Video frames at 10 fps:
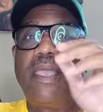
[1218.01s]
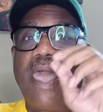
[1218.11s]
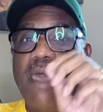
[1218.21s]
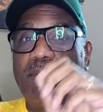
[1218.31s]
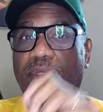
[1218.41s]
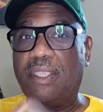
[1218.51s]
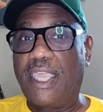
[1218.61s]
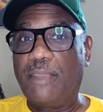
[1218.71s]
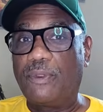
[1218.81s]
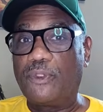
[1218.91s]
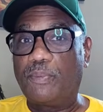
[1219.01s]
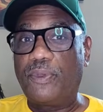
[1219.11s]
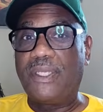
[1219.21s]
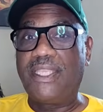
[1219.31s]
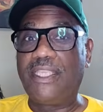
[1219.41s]
and being able to
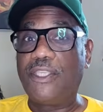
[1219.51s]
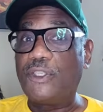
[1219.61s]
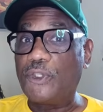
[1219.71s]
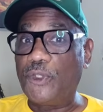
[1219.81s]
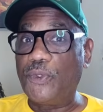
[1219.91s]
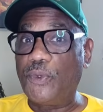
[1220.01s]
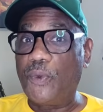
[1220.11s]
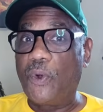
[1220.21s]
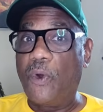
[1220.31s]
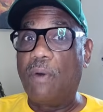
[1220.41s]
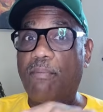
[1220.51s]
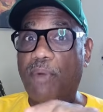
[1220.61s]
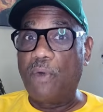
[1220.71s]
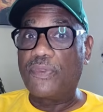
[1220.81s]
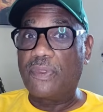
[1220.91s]
put EQ on
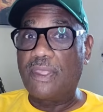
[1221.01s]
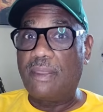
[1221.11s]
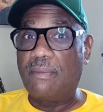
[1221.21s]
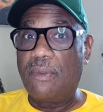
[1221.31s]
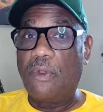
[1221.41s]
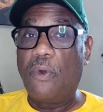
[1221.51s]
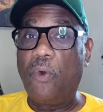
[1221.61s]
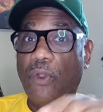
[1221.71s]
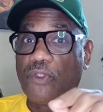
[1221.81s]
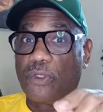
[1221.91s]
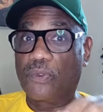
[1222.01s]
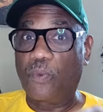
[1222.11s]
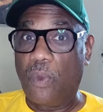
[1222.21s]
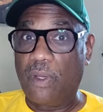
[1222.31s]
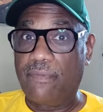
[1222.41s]
both of them or just
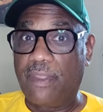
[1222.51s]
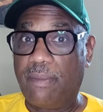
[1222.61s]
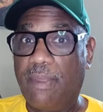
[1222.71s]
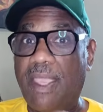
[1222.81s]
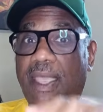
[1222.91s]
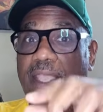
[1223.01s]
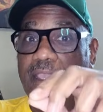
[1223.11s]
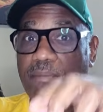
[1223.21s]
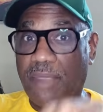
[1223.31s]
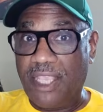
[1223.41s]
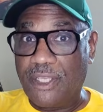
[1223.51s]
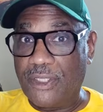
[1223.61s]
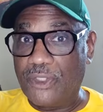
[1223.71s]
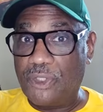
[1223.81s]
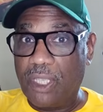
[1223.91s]
one of them and then make
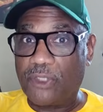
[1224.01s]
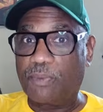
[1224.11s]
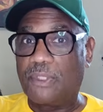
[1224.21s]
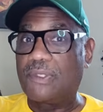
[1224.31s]
adjustments.